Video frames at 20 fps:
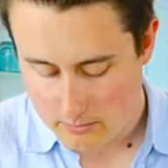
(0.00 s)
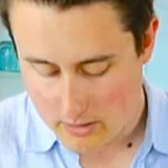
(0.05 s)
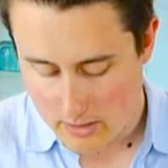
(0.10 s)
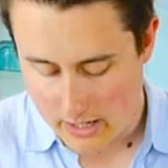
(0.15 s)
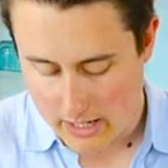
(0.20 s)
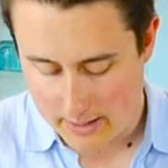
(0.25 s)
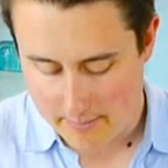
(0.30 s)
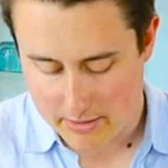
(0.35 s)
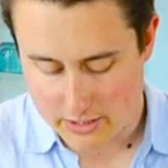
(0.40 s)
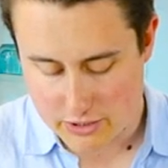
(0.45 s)

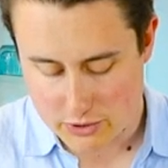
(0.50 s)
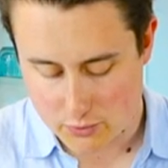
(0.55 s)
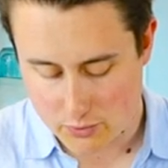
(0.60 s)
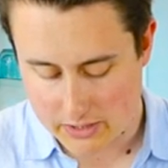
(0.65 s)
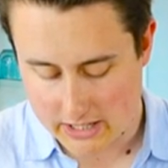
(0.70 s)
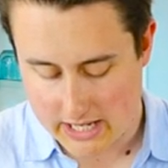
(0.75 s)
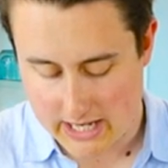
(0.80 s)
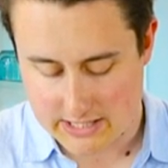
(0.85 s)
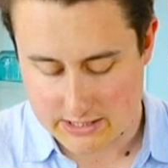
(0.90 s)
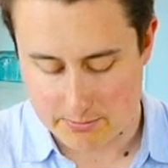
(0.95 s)
Um, and you just want
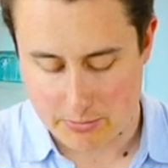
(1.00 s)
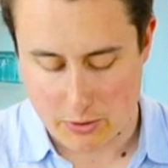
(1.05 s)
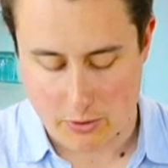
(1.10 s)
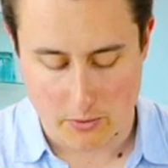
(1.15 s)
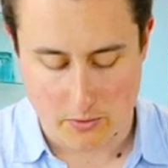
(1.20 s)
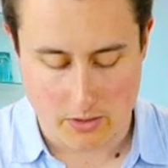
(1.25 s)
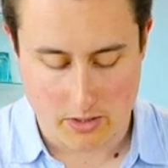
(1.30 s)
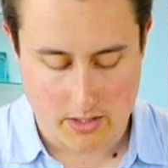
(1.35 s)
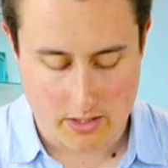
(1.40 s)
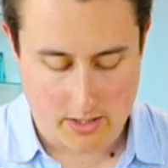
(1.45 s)
to get a
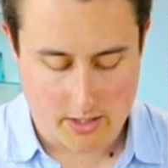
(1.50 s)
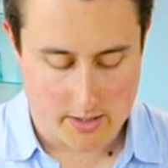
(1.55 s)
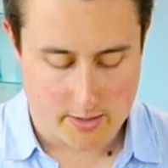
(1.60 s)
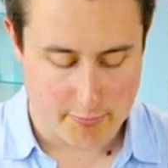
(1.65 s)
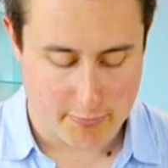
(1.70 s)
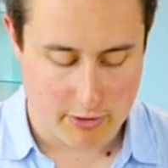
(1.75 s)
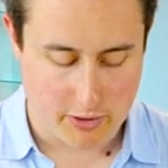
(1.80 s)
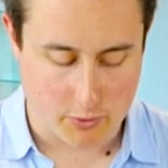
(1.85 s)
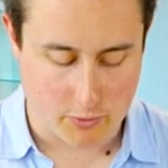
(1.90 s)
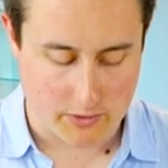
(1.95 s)
spoon,
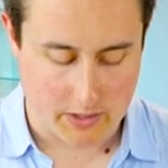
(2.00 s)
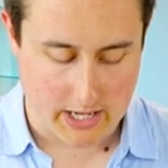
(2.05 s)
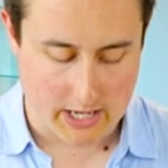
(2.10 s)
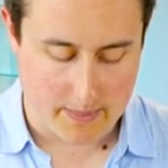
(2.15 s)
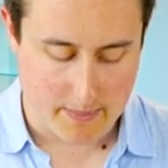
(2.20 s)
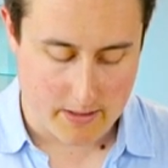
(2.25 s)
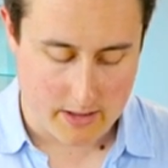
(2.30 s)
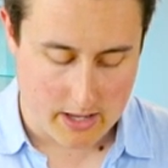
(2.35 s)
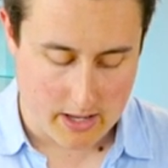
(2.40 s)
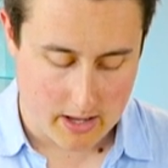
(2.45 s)
break all that
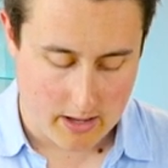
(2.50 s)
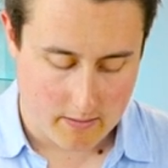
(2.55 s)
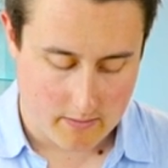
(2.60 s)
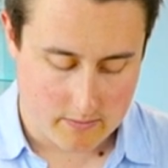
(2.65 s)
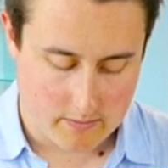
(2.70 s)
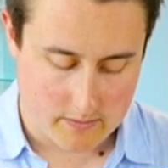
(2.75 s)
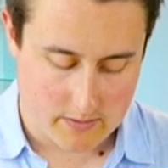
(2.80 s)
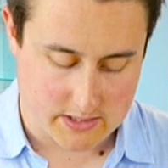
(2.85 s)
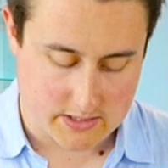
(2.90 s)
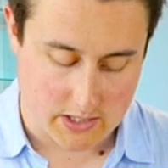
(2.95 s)
in there.
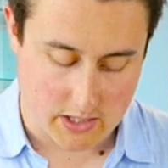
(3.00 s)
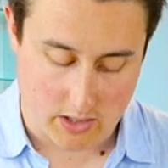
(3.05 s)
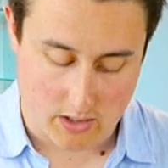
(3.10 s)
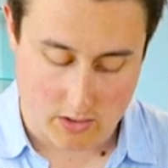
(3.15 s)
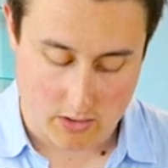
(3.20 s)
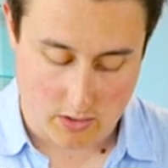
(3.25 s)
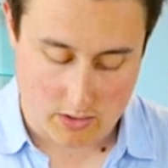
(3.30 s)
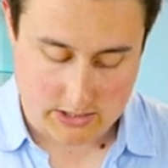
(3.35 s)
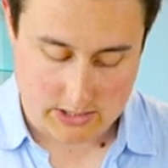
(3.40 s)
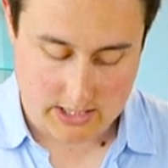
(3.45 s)
There's a
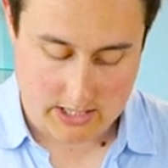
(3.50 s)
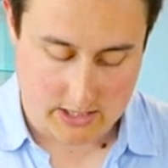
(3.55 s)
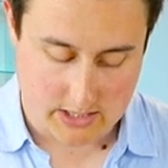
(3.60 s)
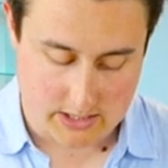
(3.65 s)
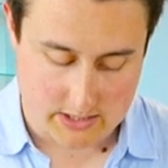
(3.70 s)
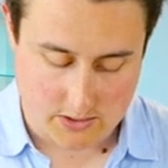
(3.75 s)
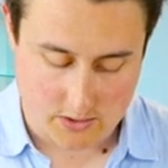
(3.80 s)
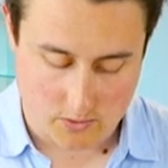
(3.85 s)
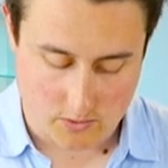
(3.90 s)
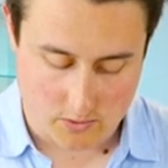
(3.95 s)
lot in
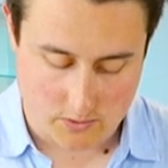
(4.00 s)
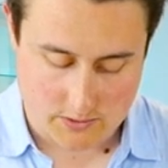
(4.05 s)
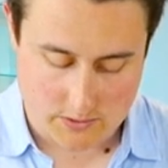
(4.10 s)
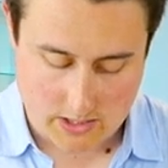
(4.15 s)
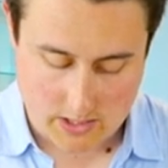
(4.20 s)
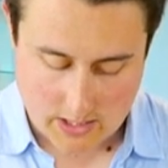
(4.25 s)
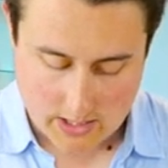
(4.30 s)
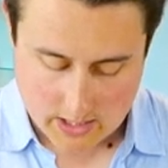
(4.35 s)
these claws.